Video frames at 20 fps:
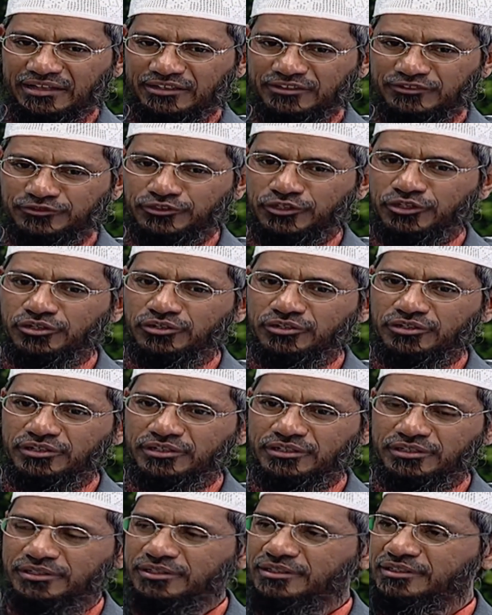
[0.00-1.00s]
So
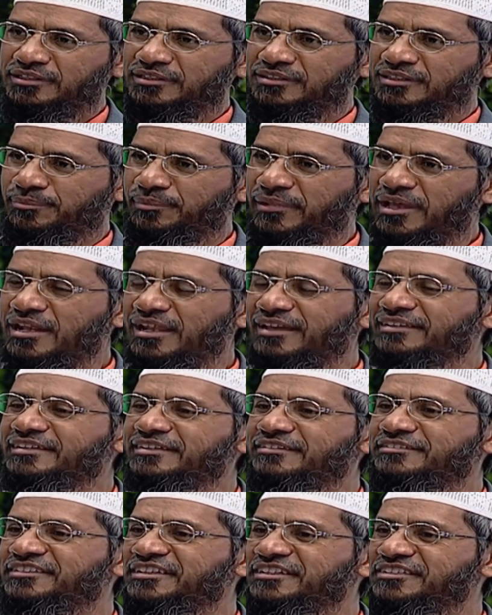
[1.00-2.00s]
the main
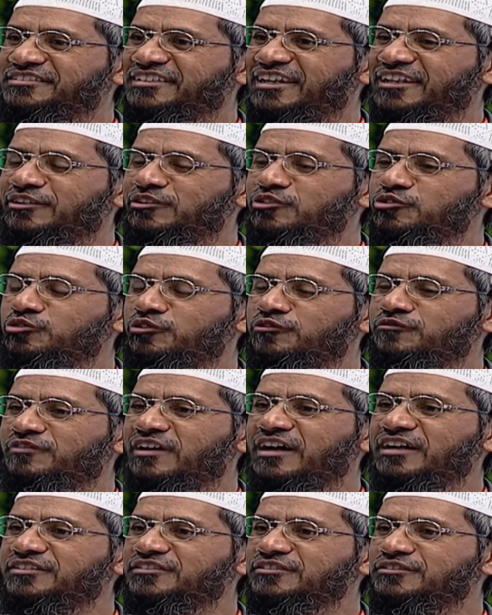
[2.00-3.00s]
Hadith says that you should
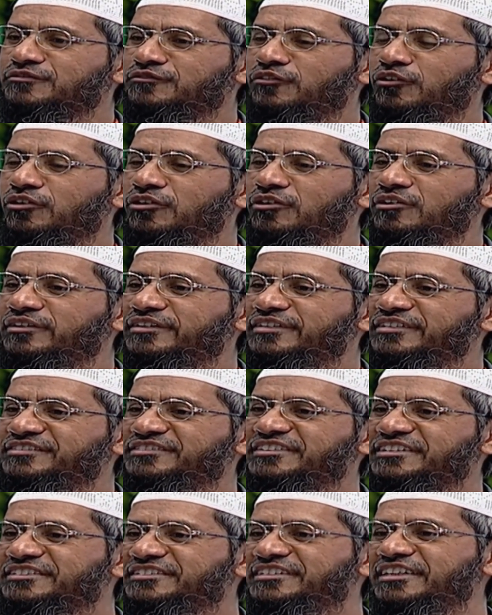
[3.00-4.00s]
fast for
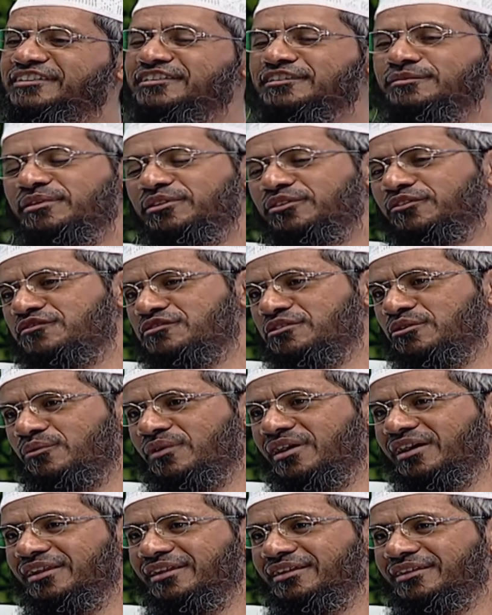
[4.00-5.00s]
6 days in the month of
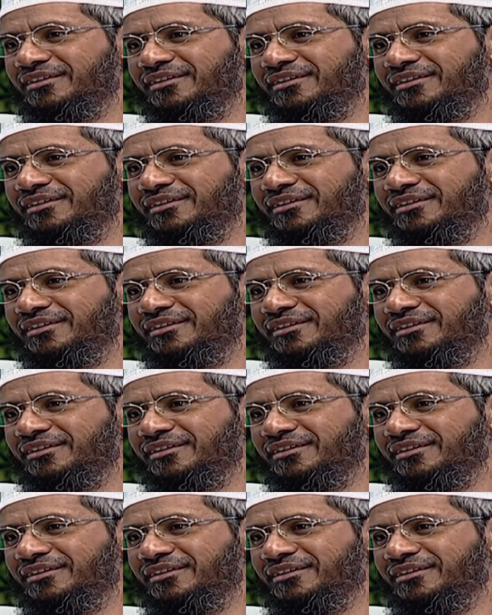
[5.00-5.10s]
Shawwal.